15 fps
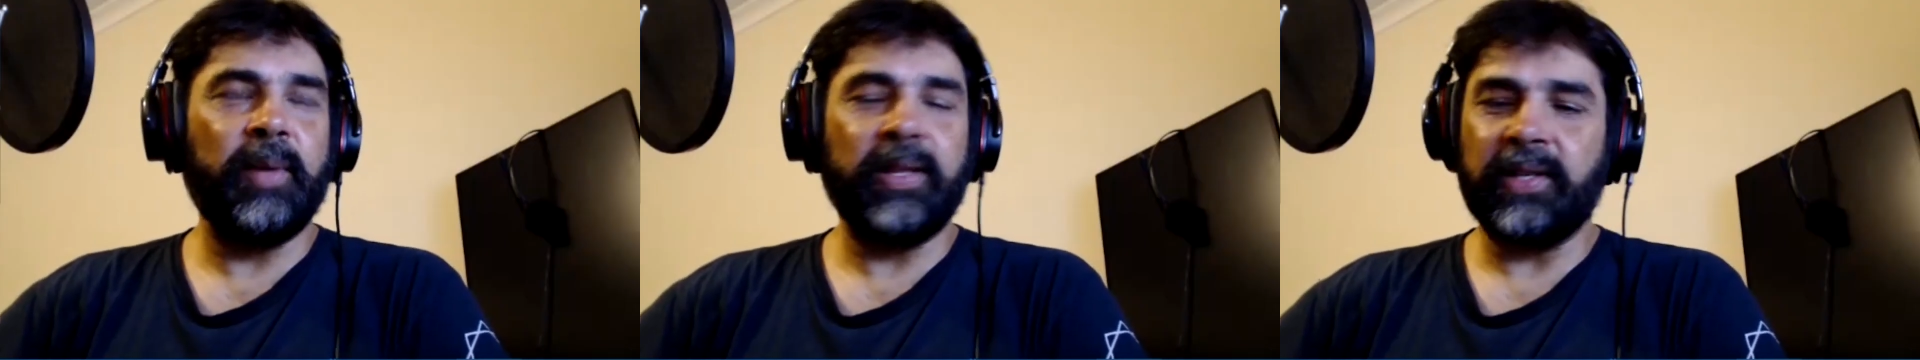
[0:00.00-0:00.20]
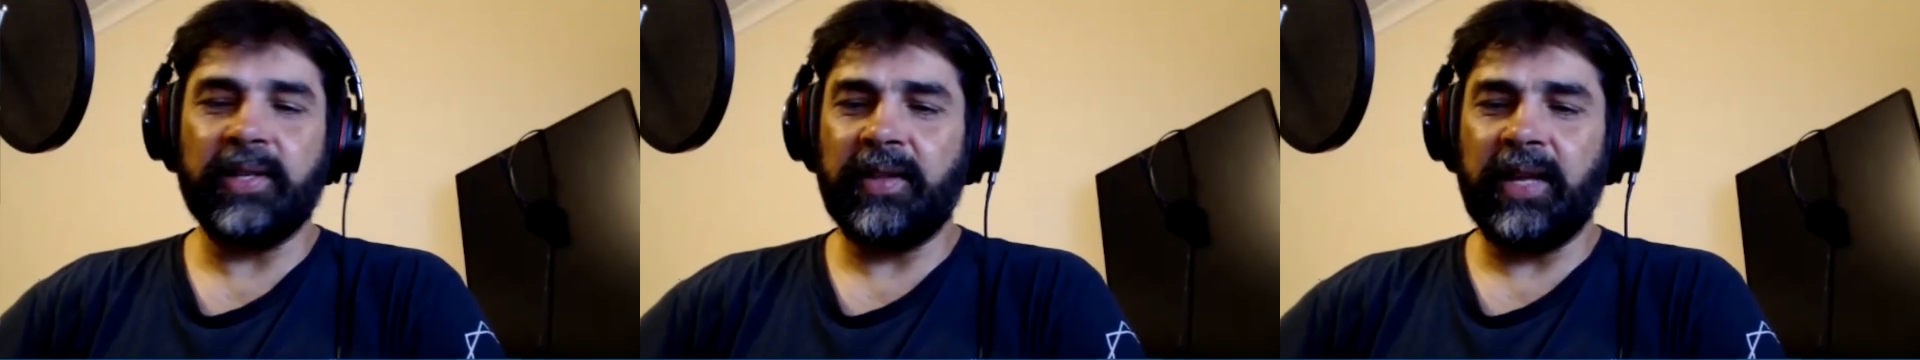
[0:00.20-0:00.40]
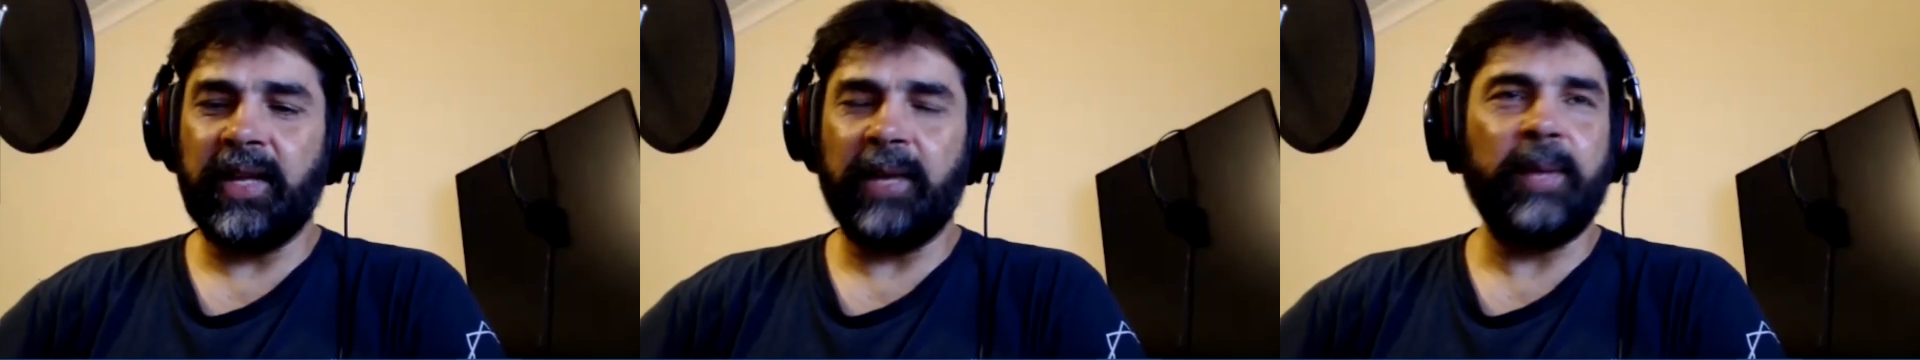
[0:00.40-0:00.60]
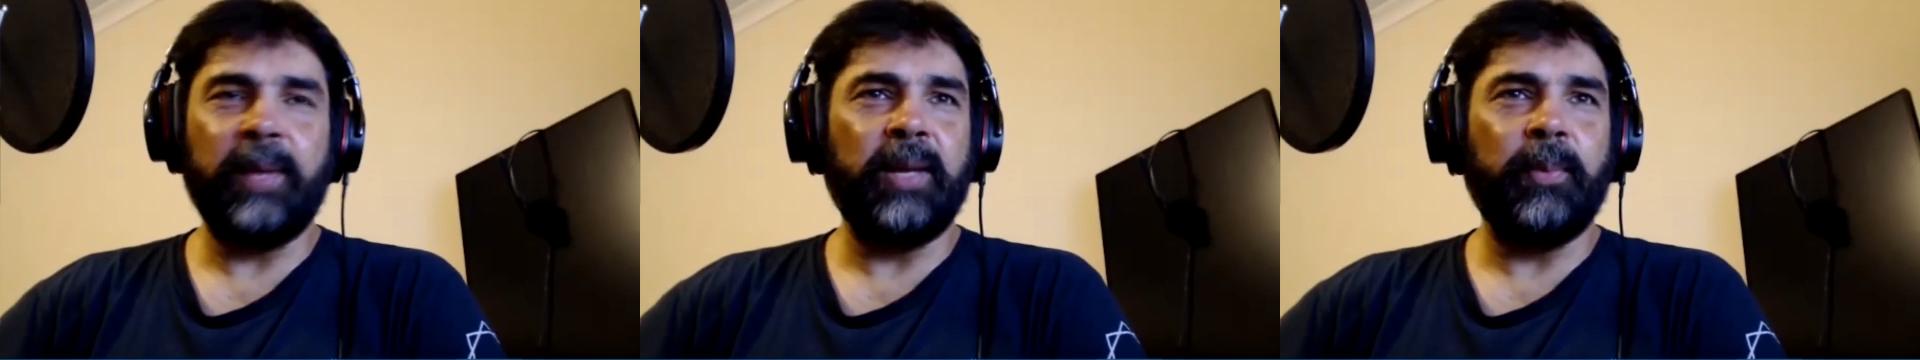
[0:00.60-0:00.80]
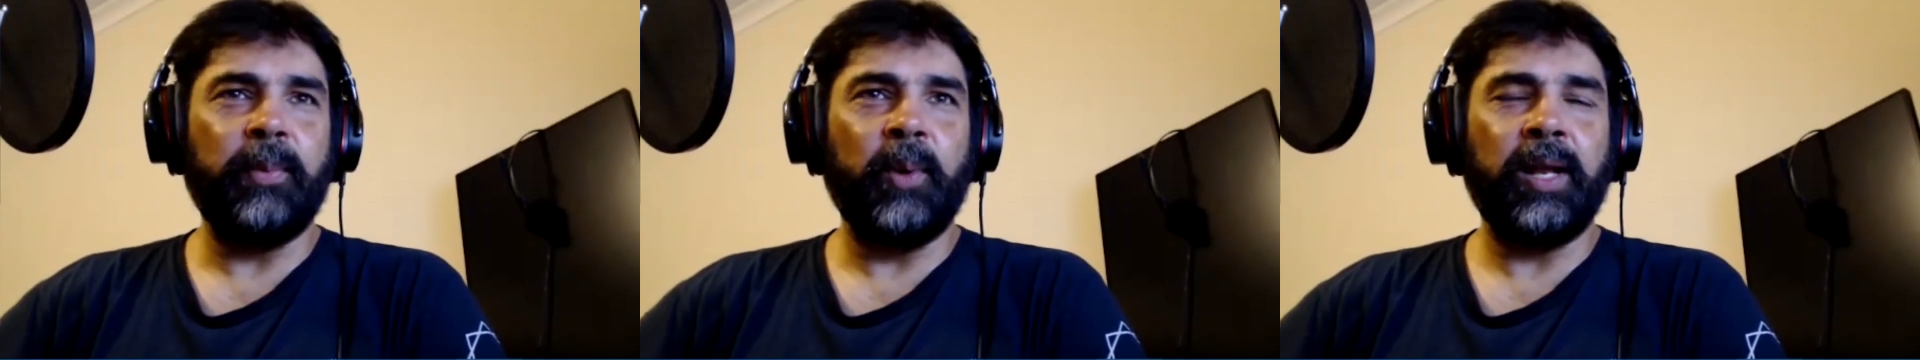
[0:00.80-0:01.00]
that sort of thing,
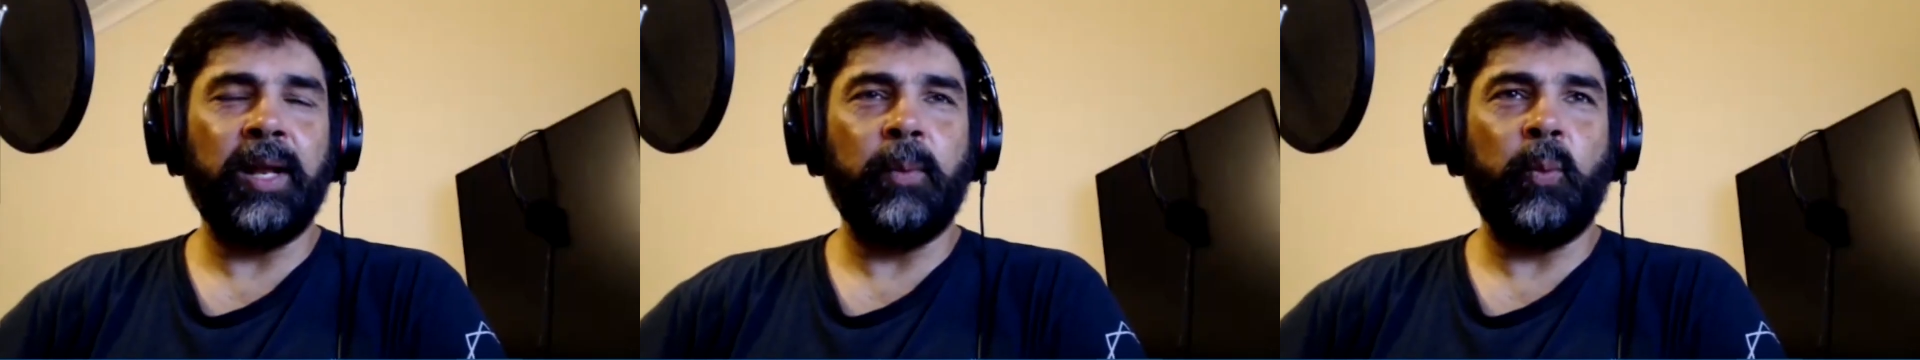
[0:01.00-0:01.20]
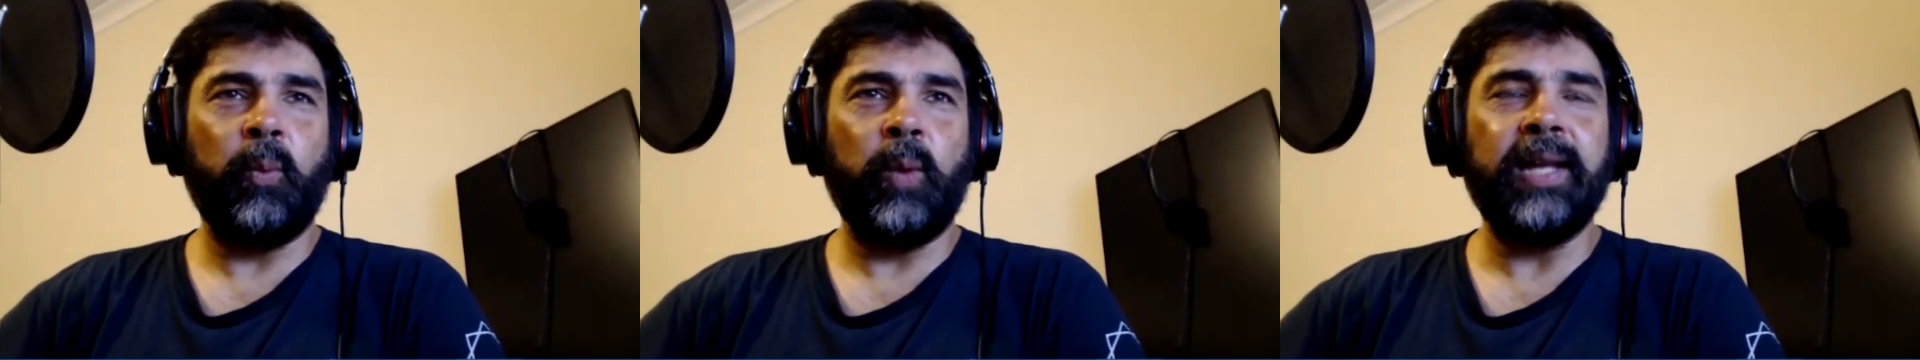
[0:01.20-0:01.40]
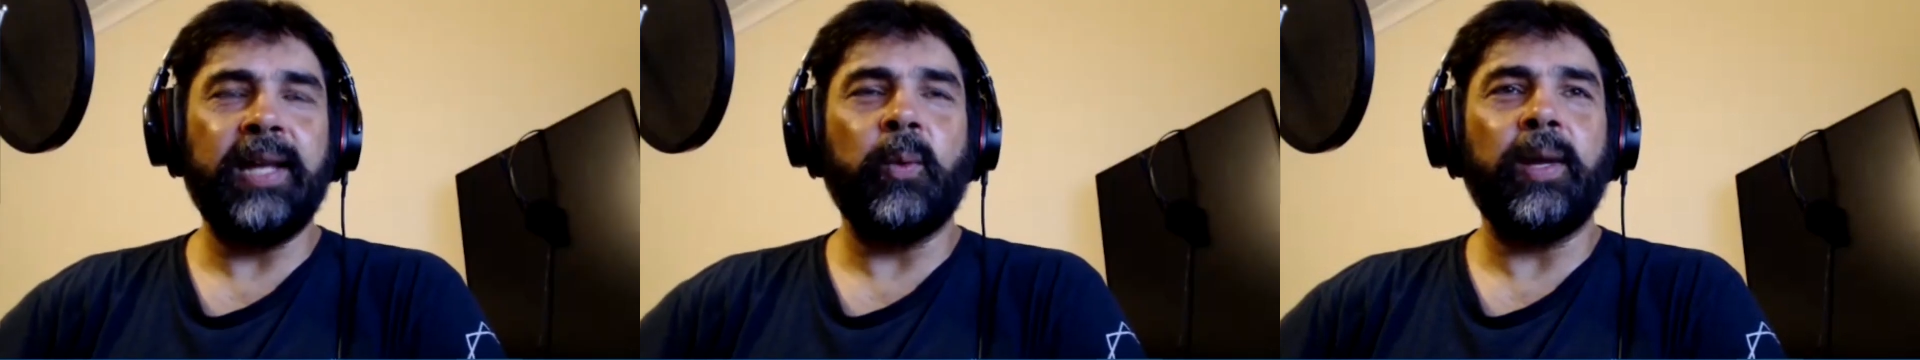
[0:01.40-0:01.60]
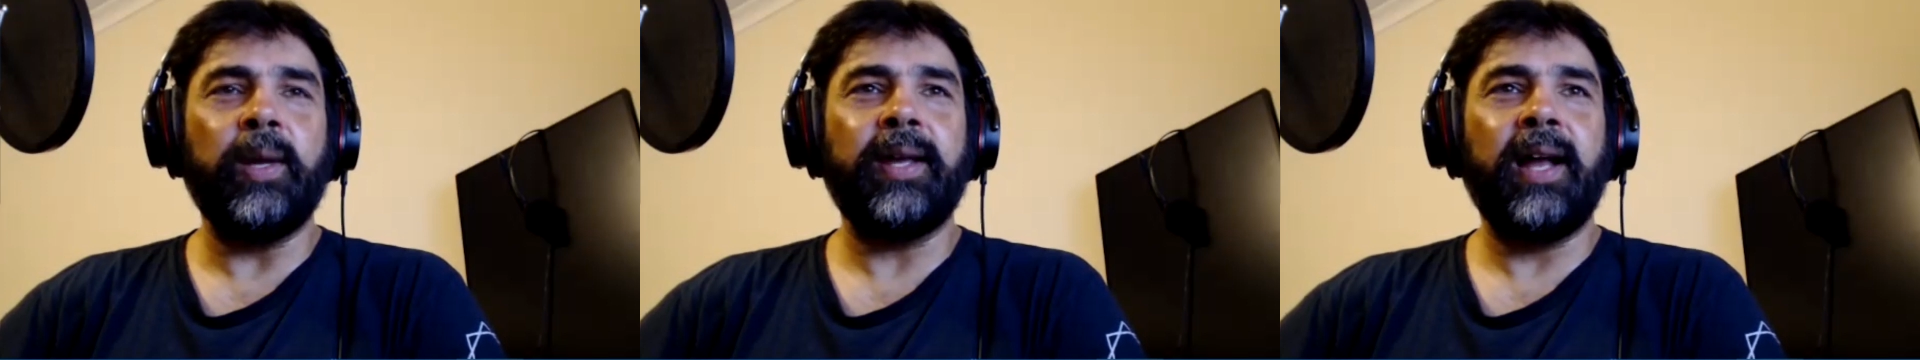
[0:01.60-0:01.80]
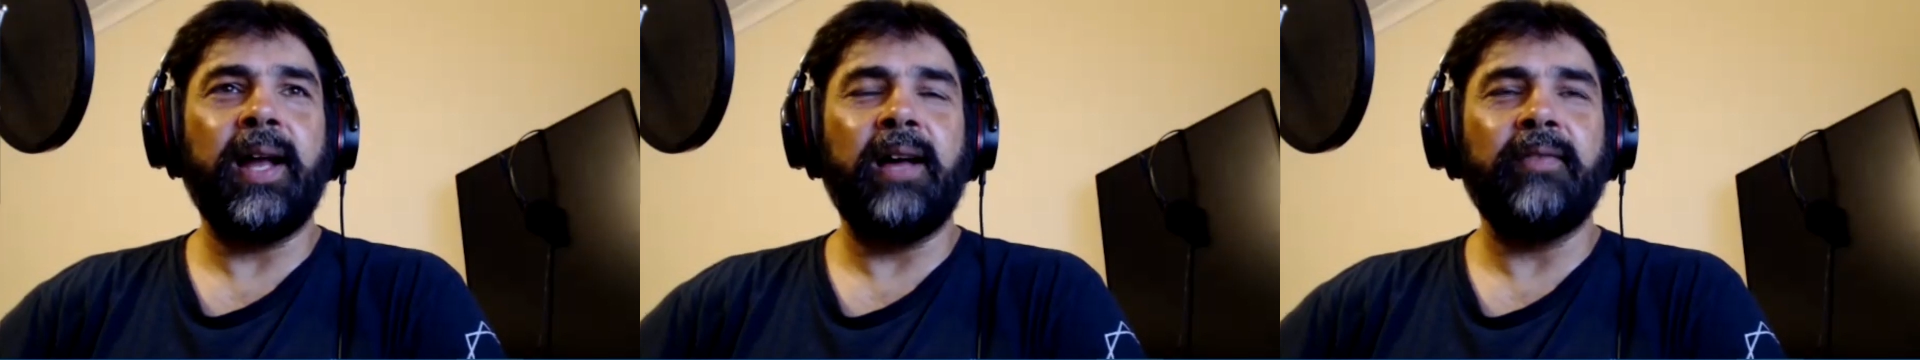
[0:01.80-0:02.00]
maybe like a week
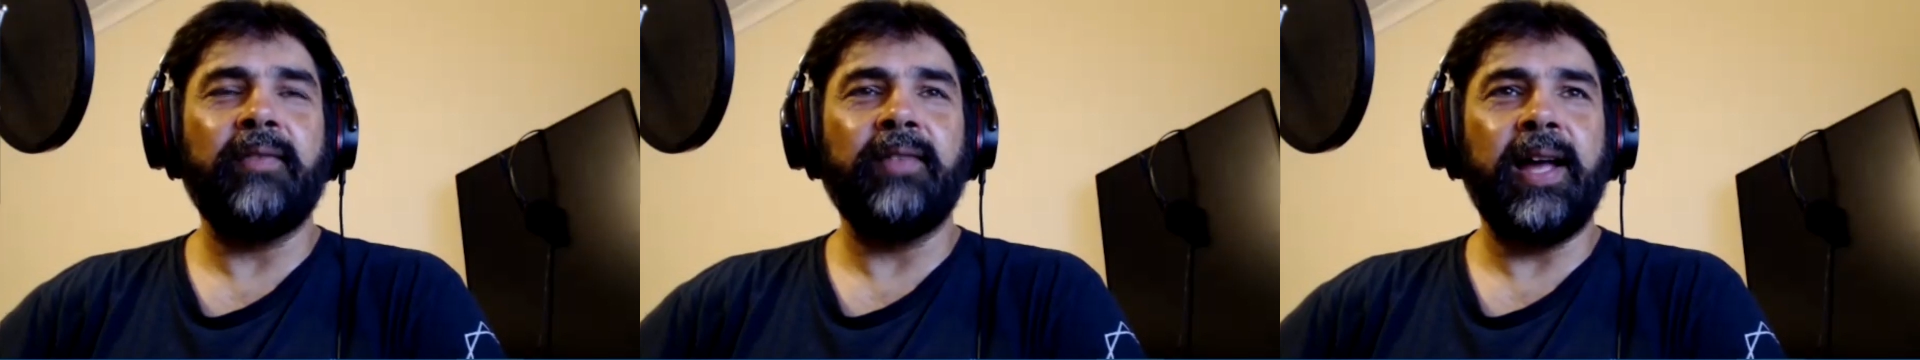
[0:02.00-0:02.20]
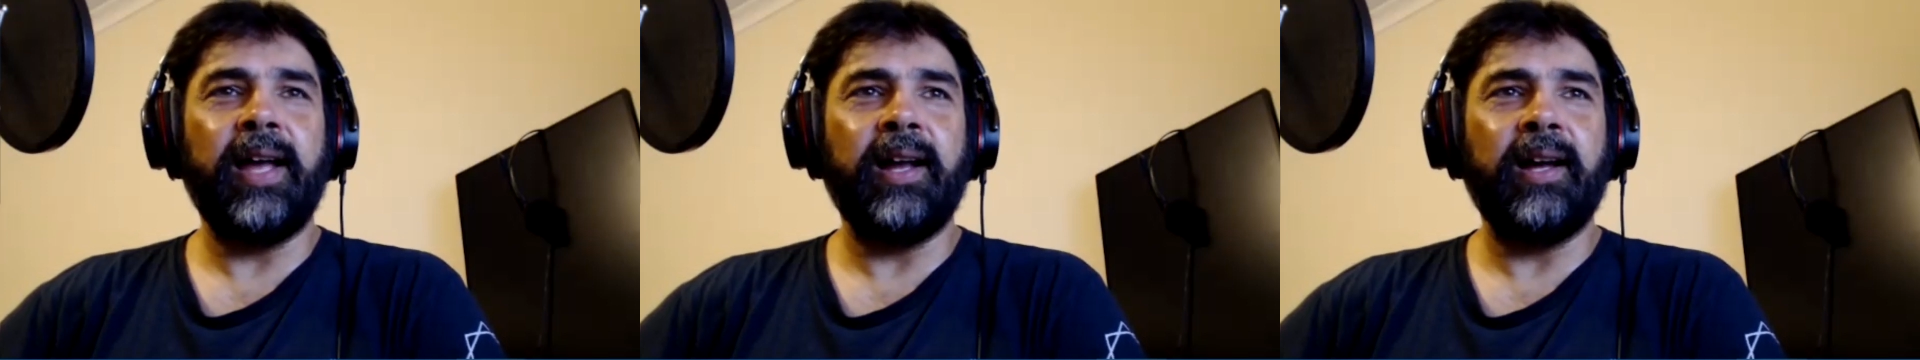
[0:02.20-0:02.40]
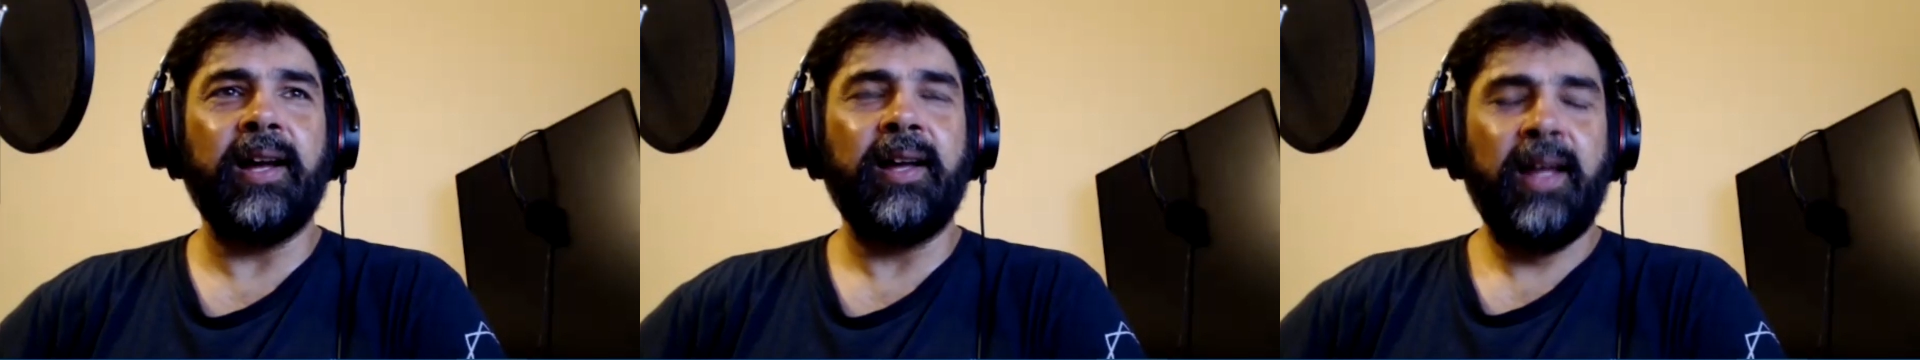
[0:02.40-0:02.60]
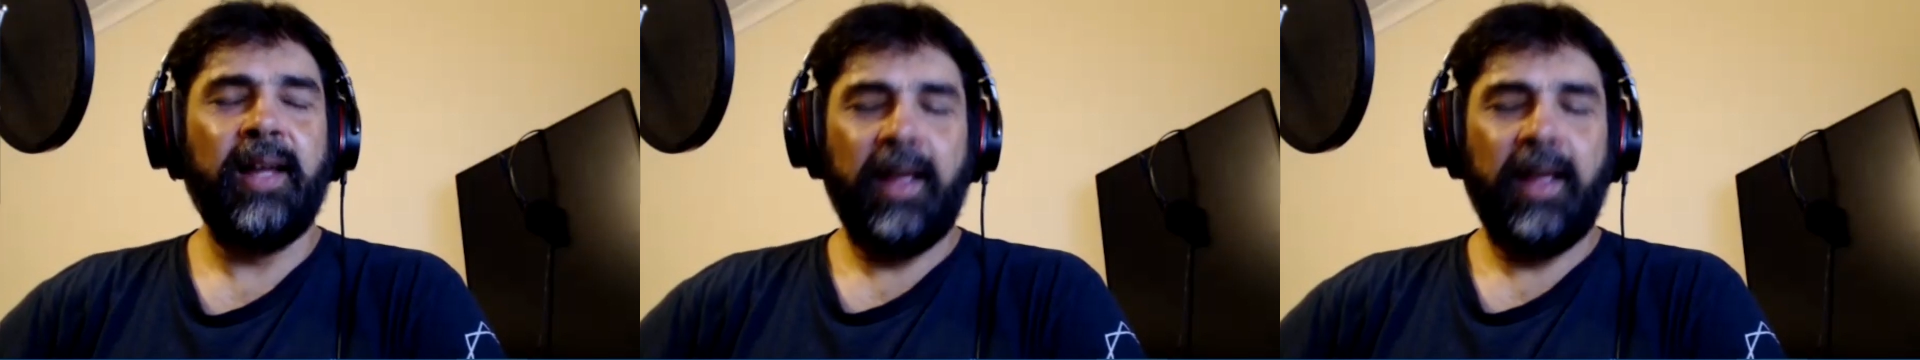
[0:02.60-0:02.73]
and a half later,